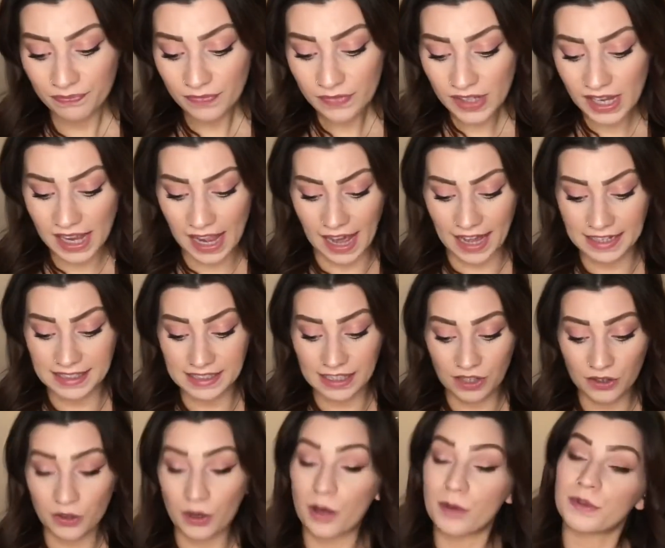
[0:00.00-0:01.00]
And I
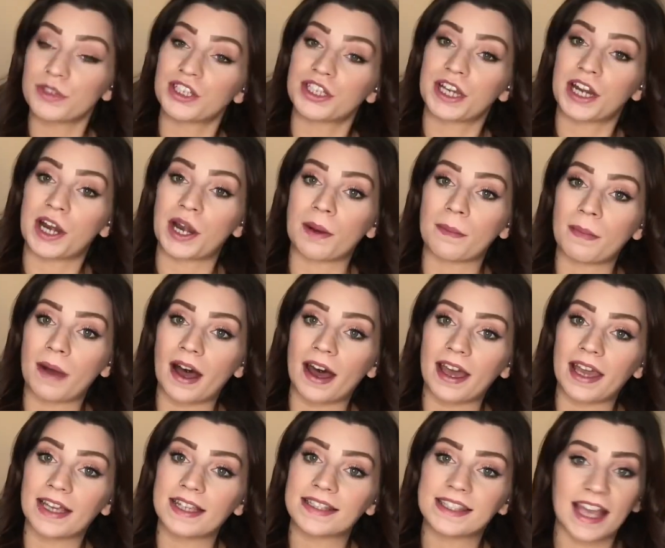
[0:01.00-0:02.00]
thought I would share my
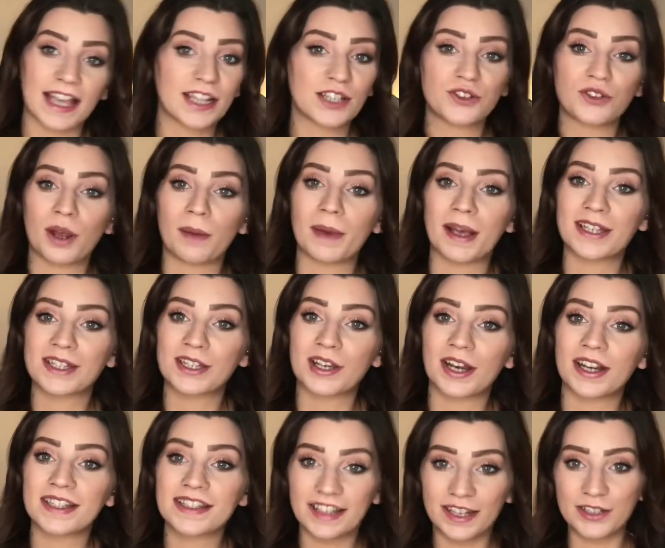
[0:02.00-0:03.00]
second trimester
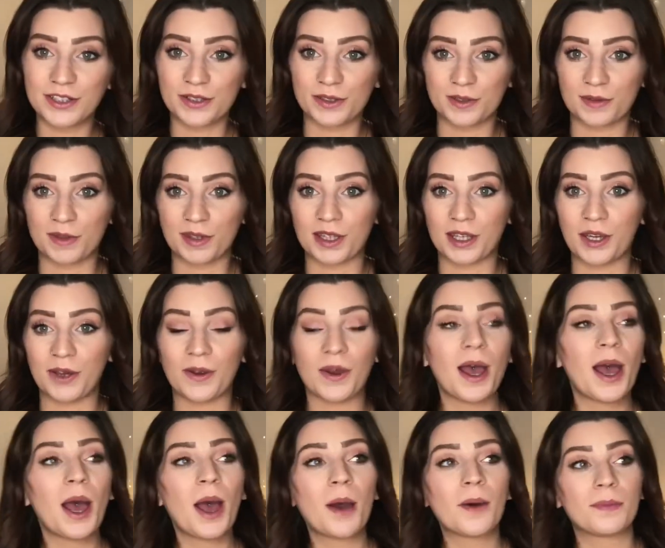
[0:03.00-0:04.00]
essentials with you.
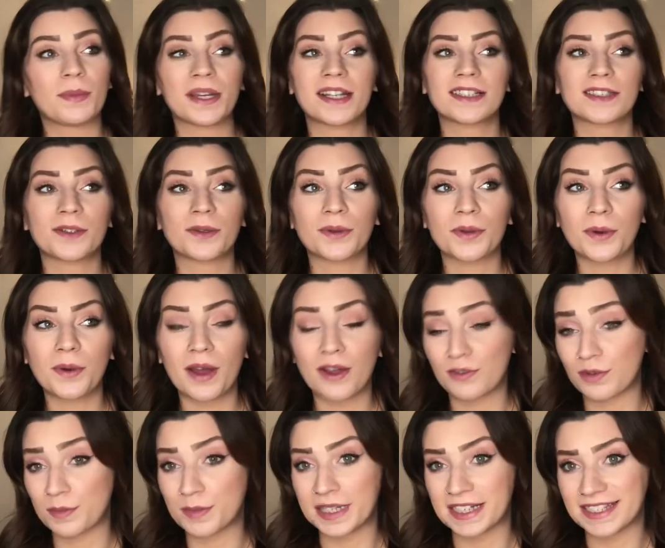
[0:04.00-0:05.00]
Because although
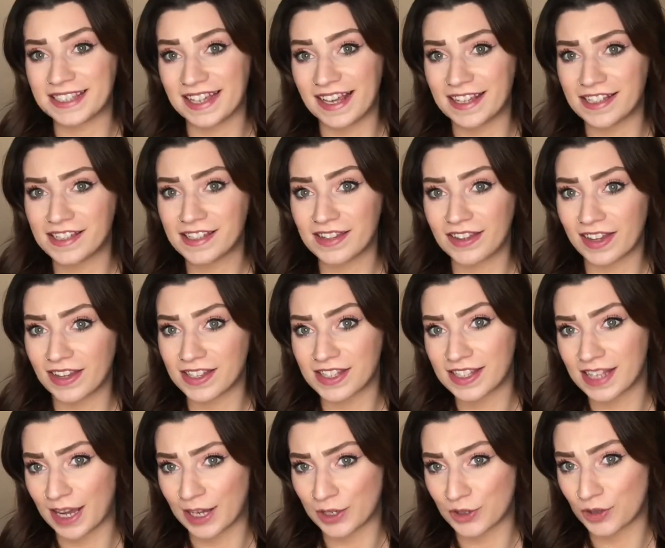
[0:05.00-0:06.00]
everybody says that the
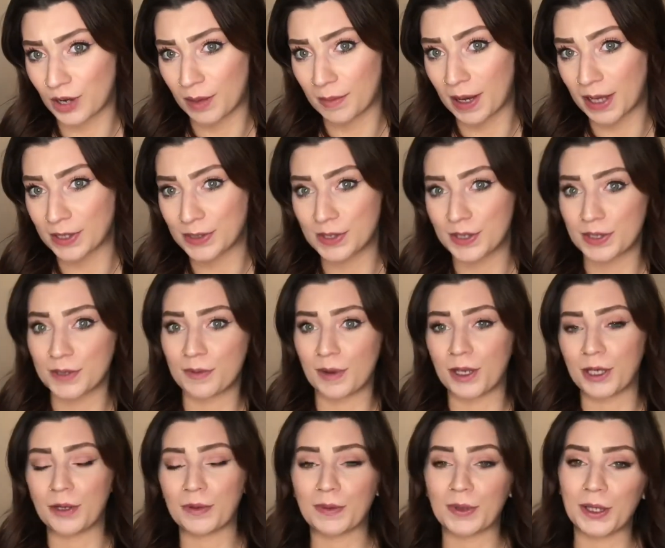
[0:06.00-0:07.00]
second trimester is when
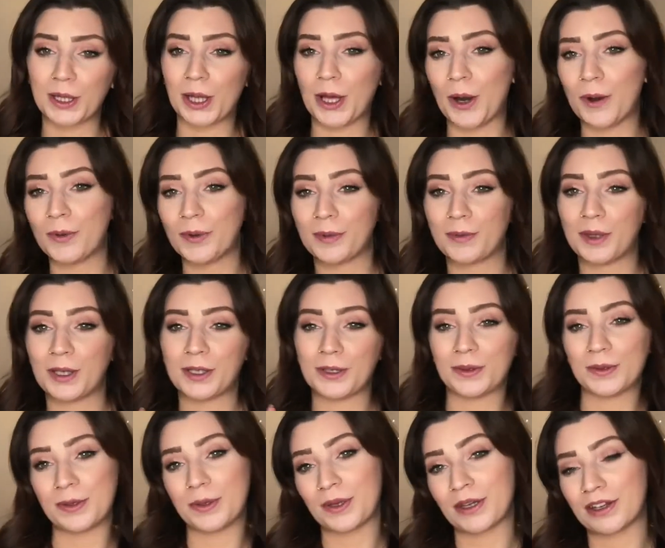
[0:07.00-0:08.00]
you glow and when you
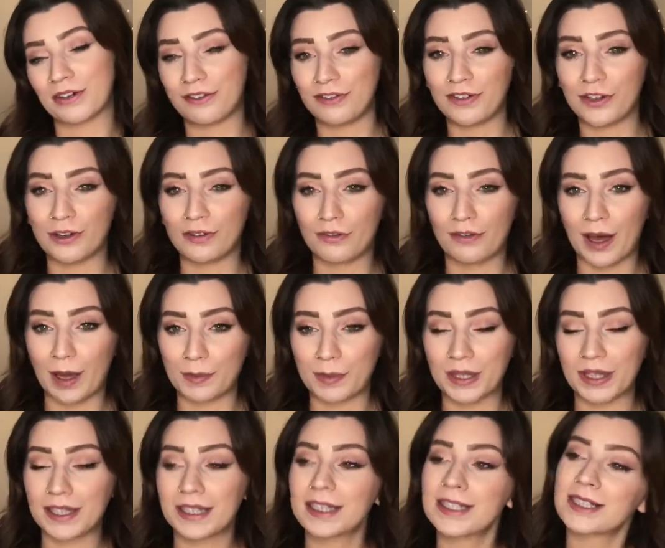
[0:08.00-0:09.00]
look and feel
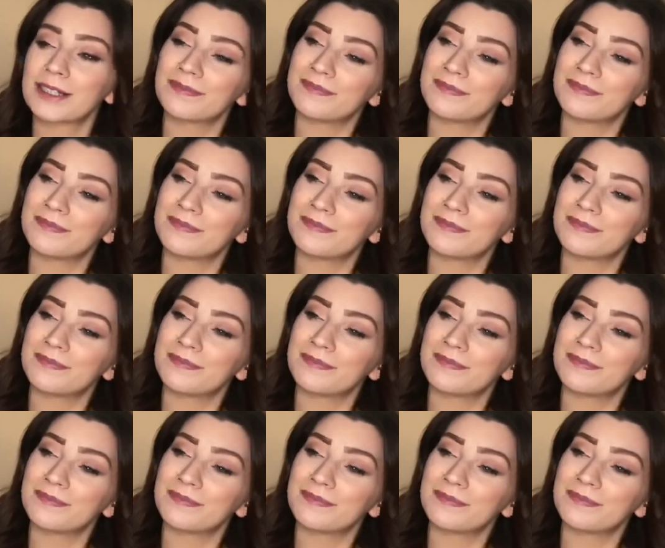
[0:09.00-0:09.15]
fabulous,